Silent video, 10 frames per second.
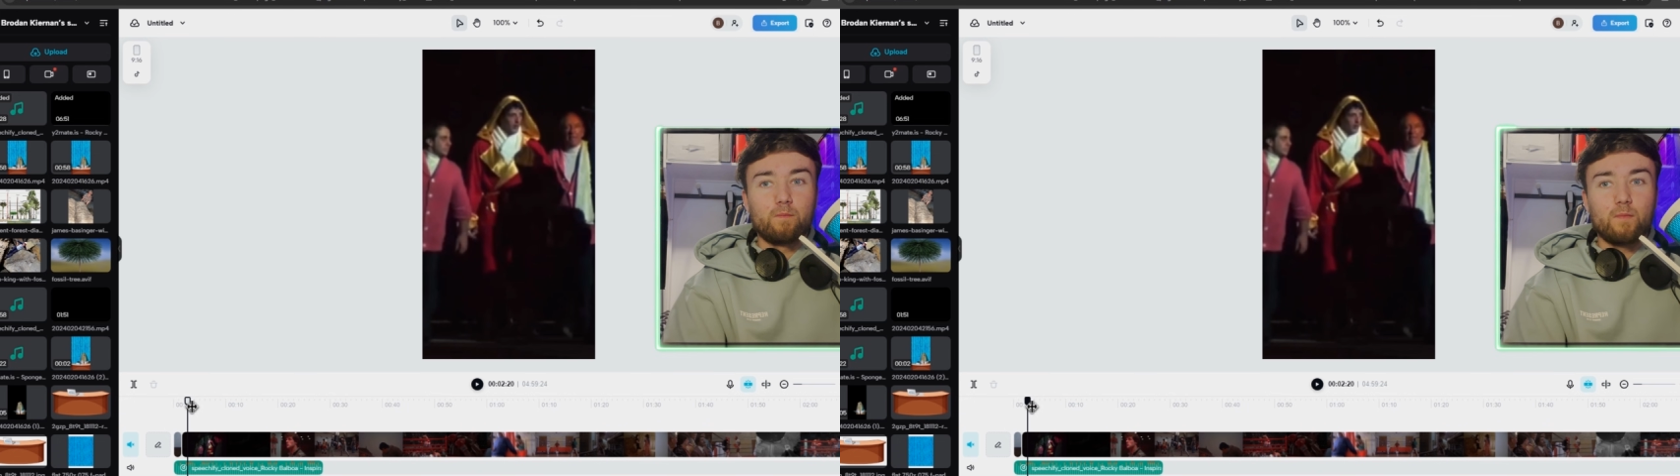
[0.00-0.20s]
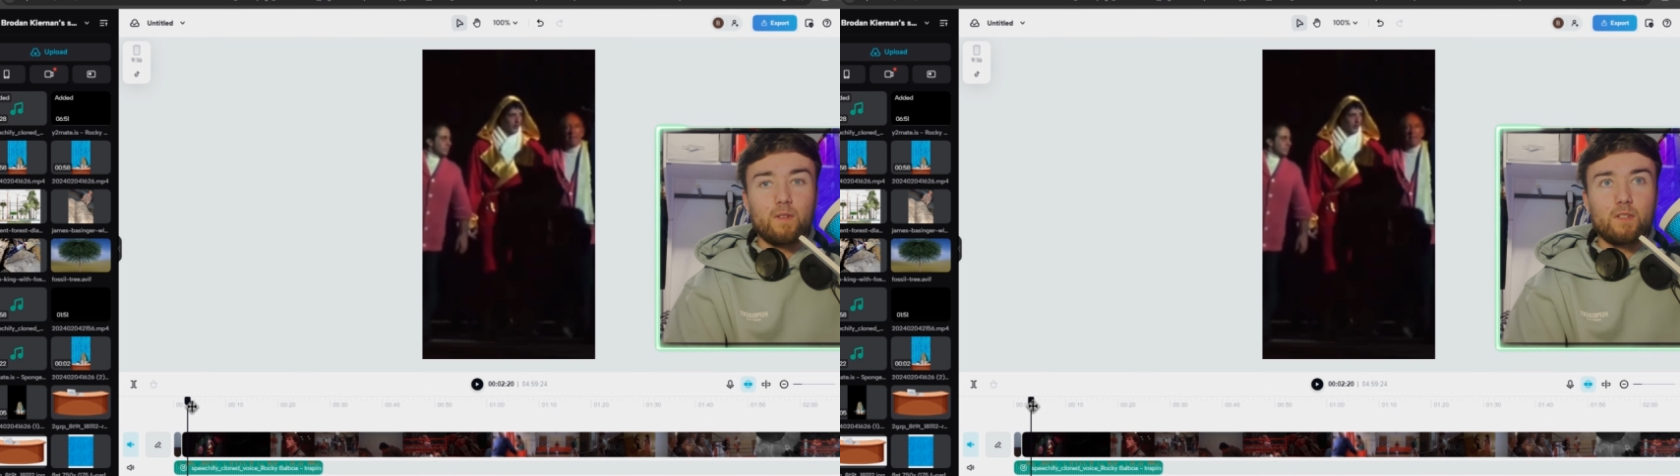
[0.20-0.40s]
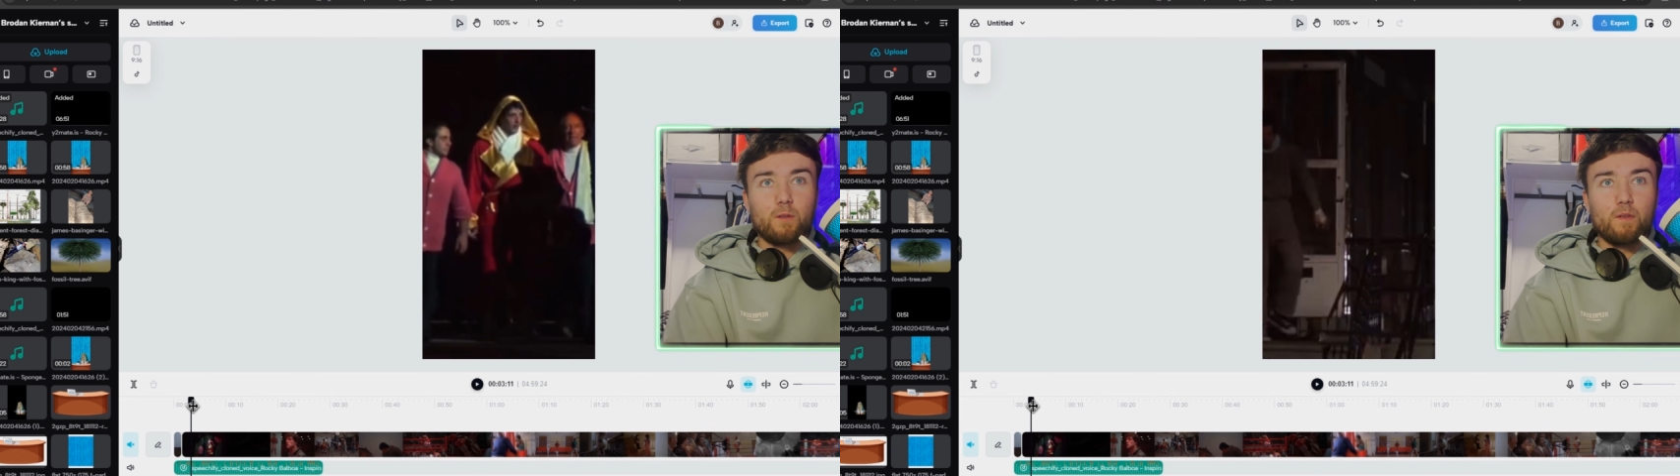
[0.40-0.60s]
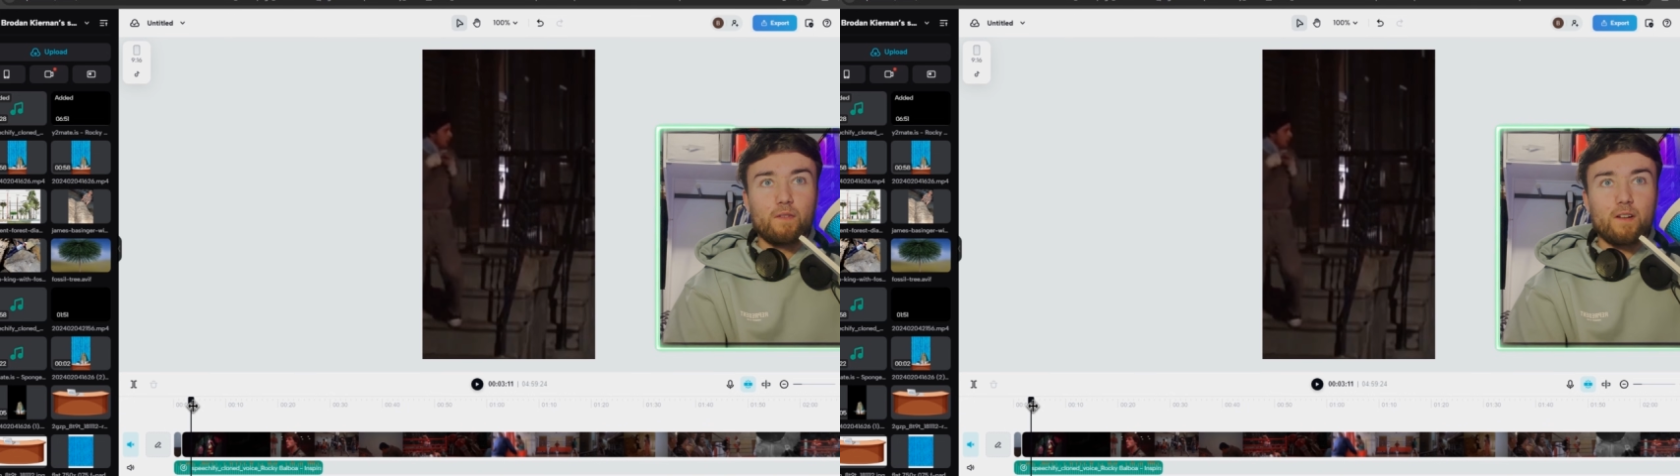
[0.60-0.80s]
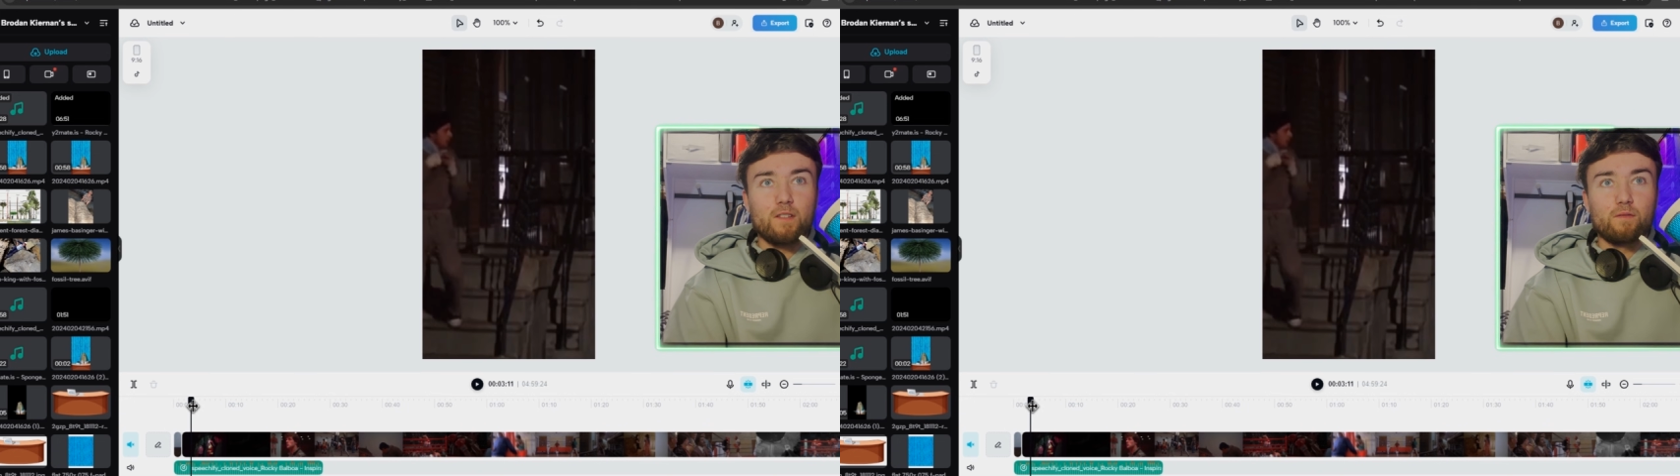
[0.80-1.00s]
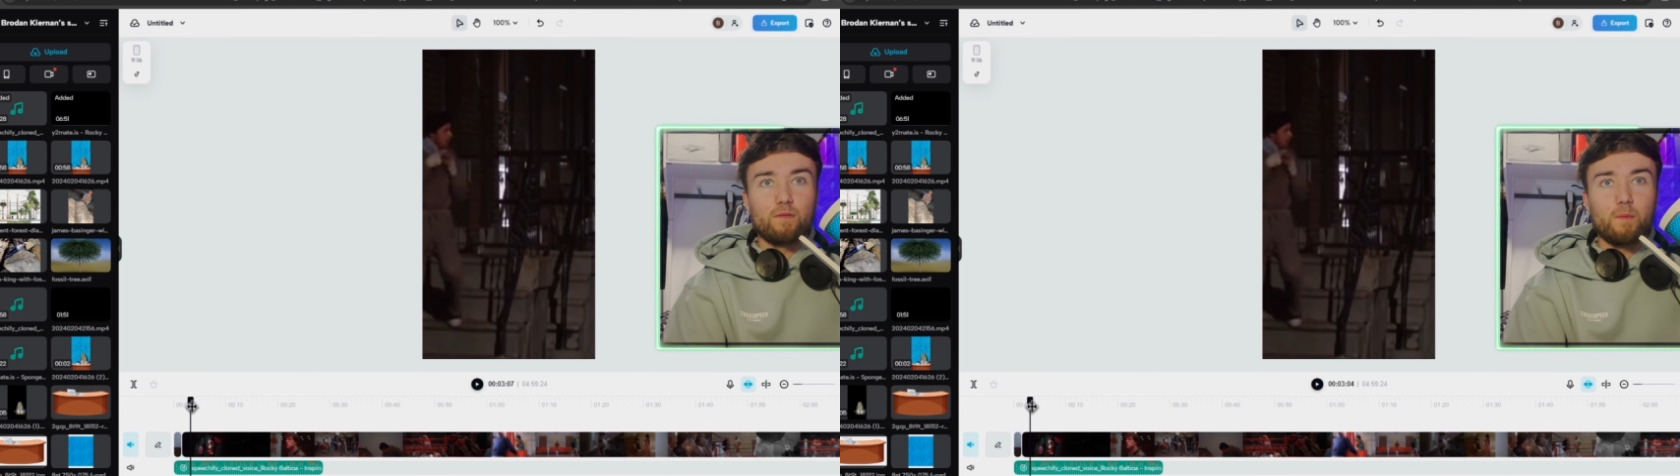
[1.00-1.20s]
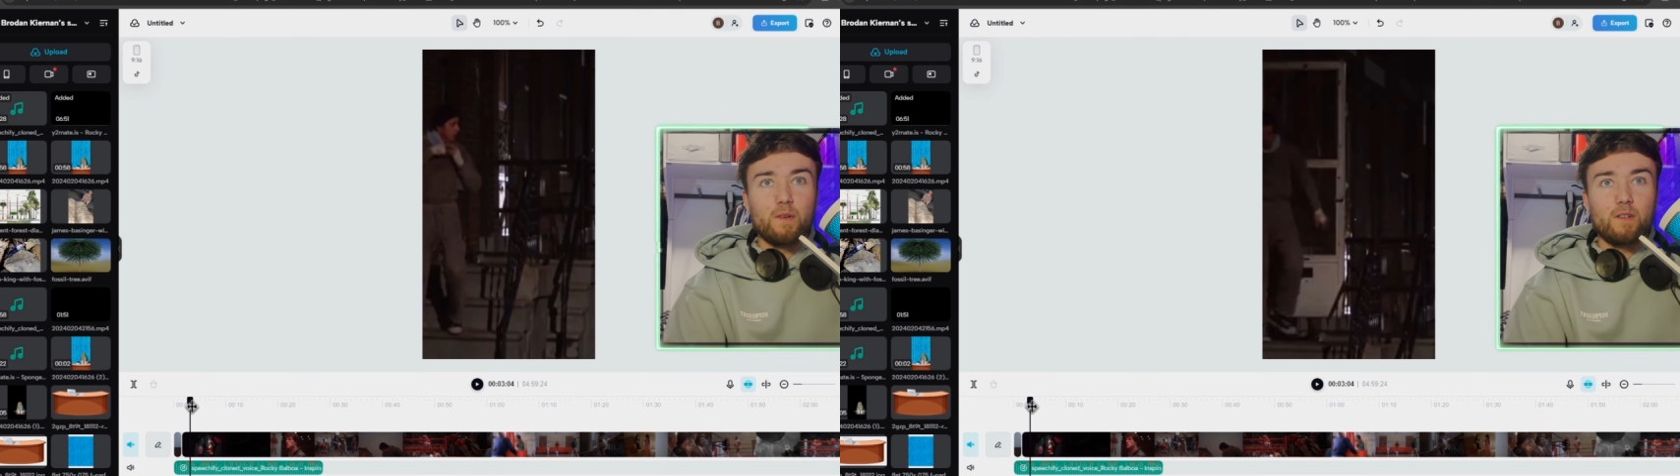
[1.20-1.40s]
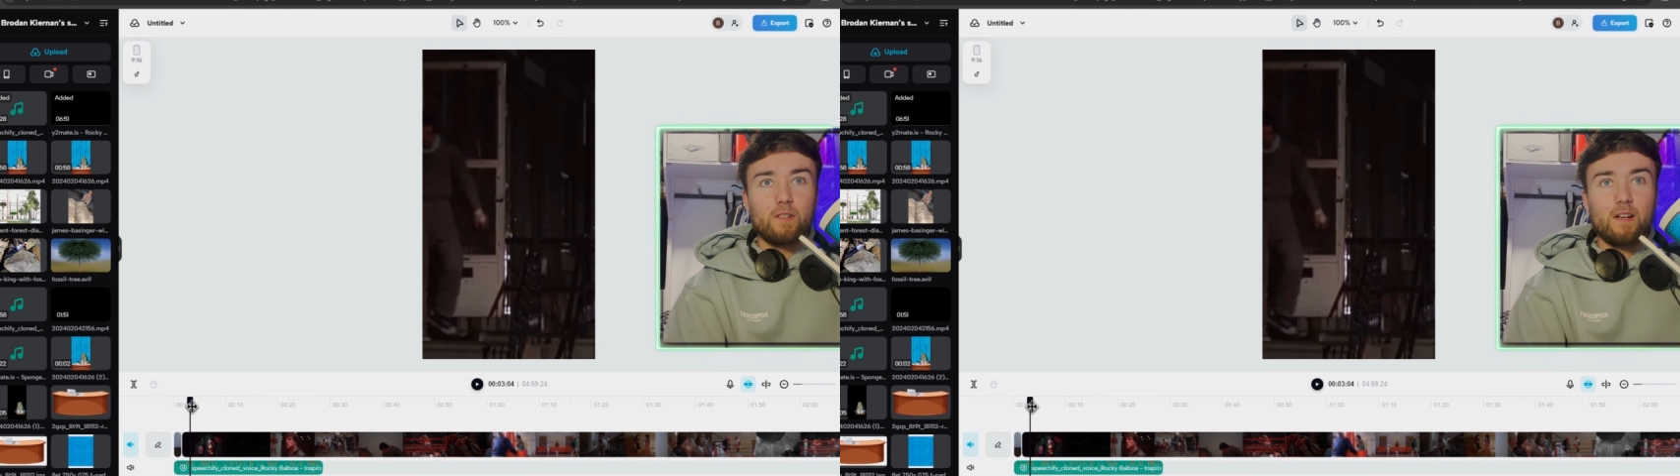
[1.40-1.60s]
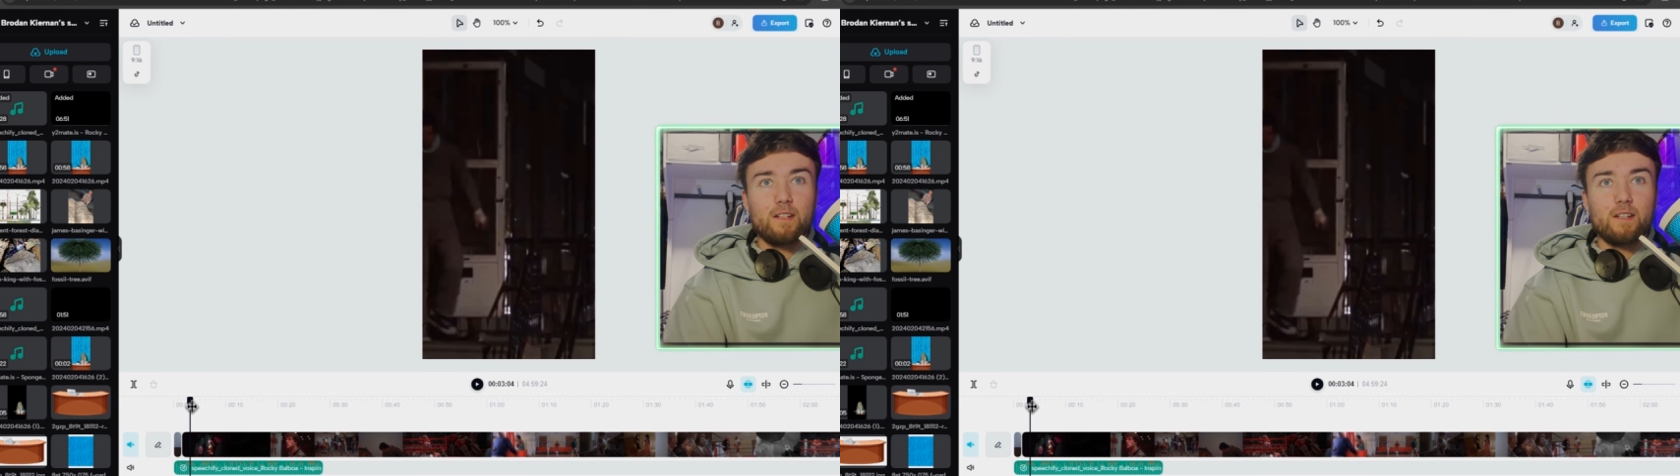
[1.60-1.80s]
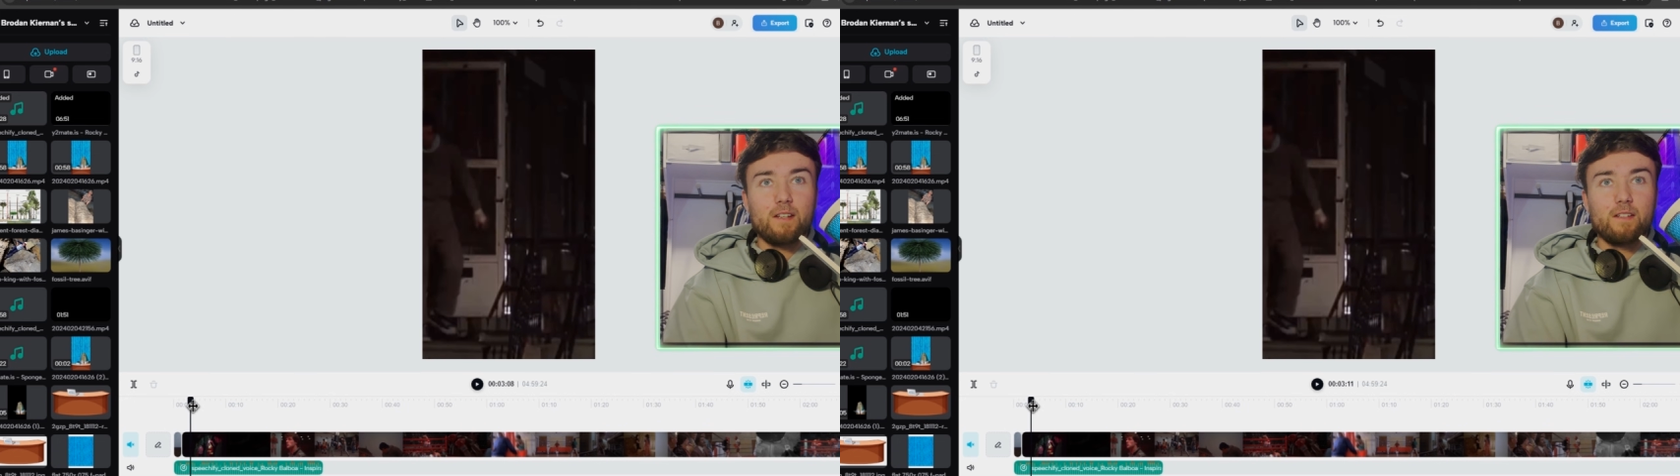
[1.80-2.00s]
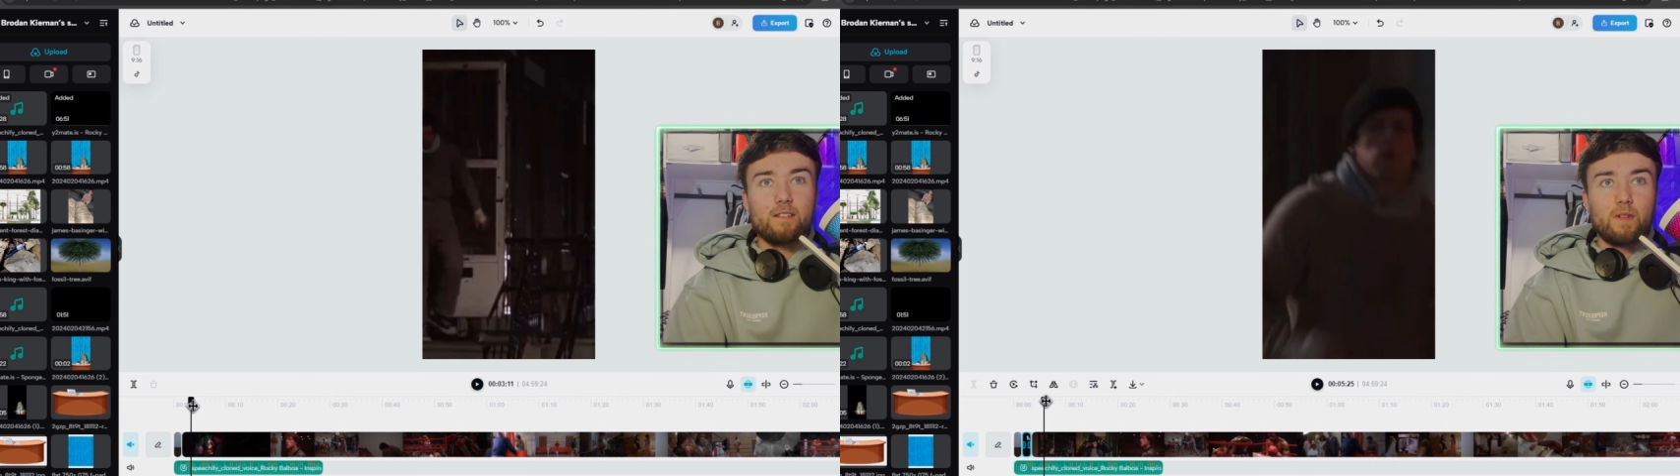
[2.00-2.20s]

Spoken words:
until we find something we don't like again.